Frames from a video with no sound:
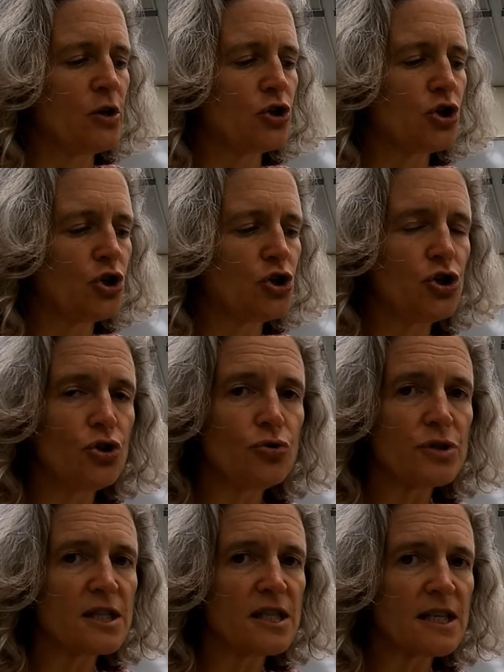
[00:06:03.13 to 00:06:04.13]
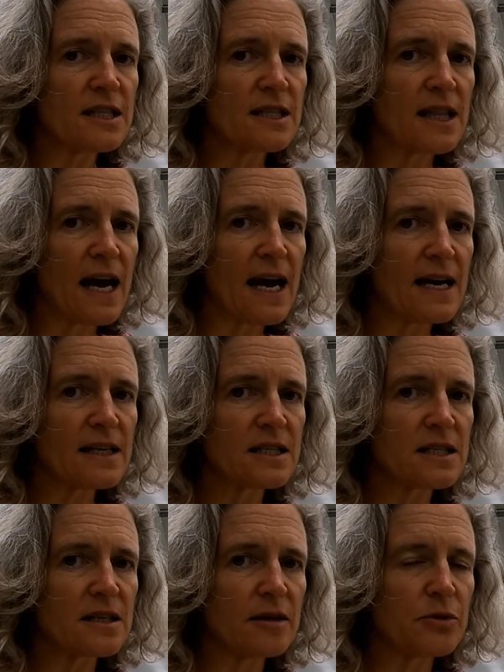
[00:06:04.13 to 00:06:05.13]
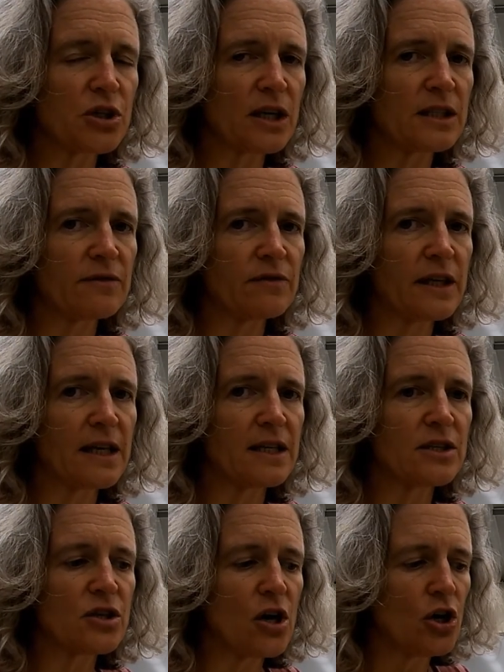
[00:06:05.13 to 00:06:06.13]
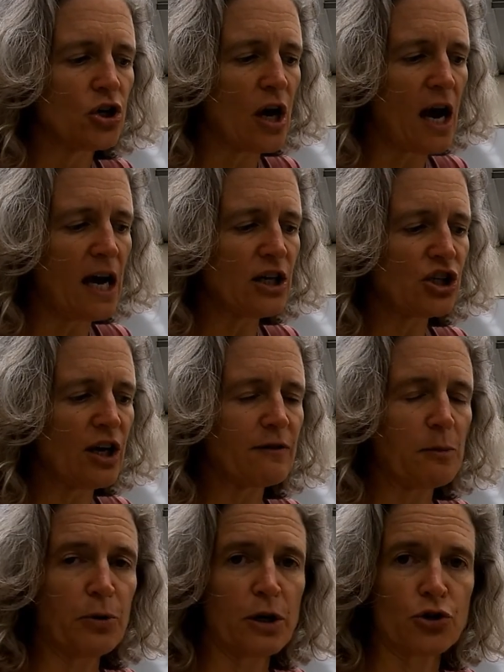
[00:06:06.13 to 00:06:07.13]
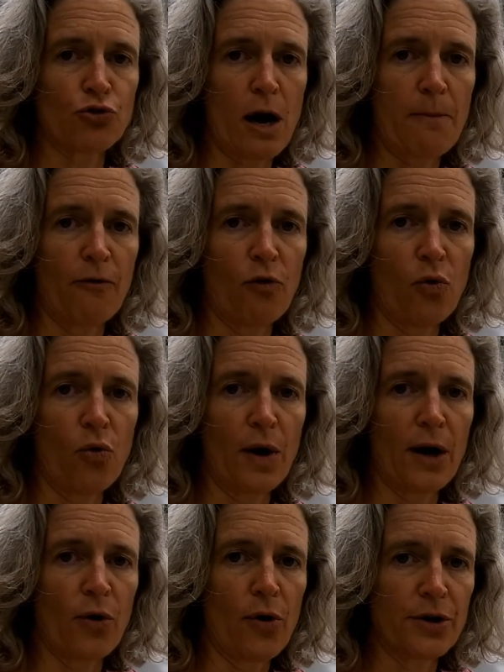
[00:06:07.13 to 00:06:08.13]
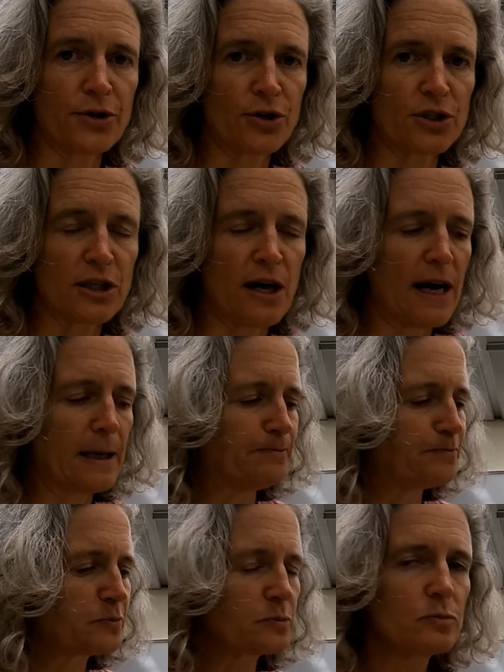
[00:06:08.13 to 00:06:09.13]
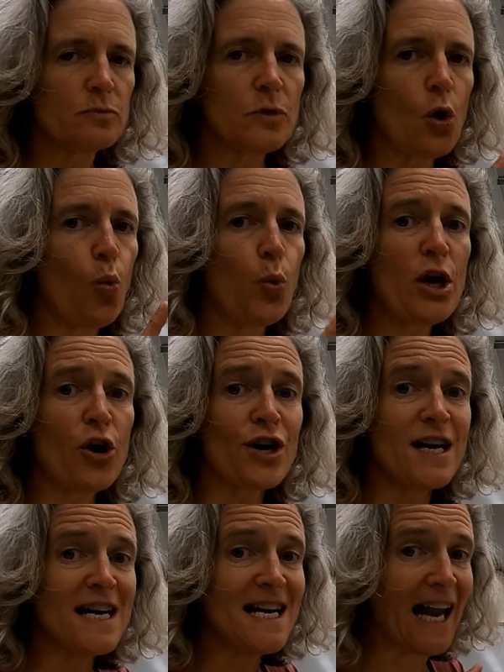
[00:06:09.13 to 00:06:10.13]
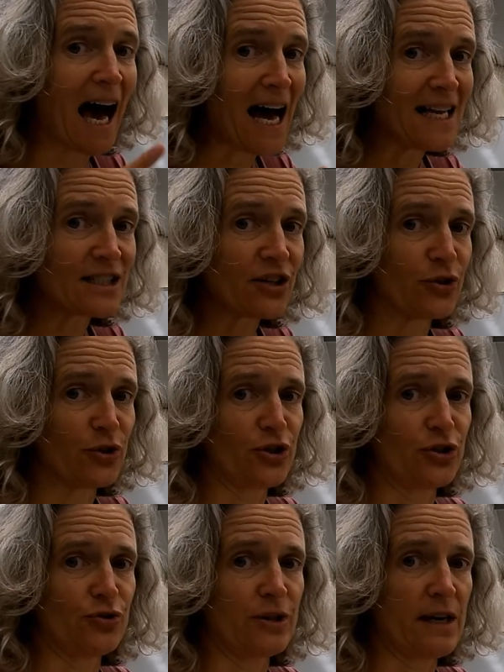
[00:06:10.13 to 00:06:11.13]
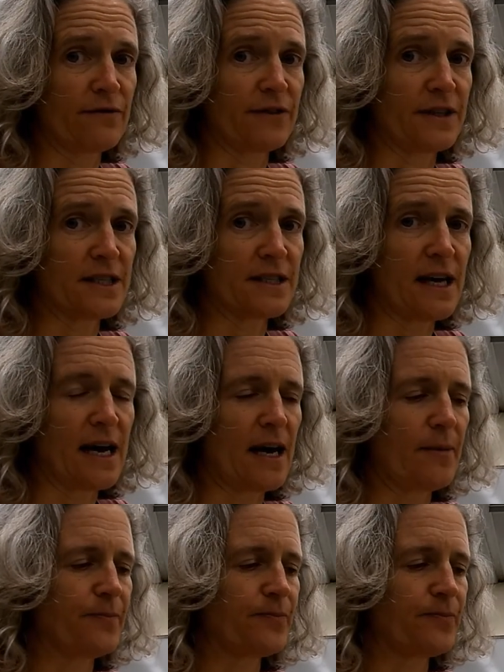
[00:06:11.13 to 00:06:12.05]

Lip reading: To use this last objective lens, you actually have to put a drop of oil on your slide. We are not going to do that for this lab.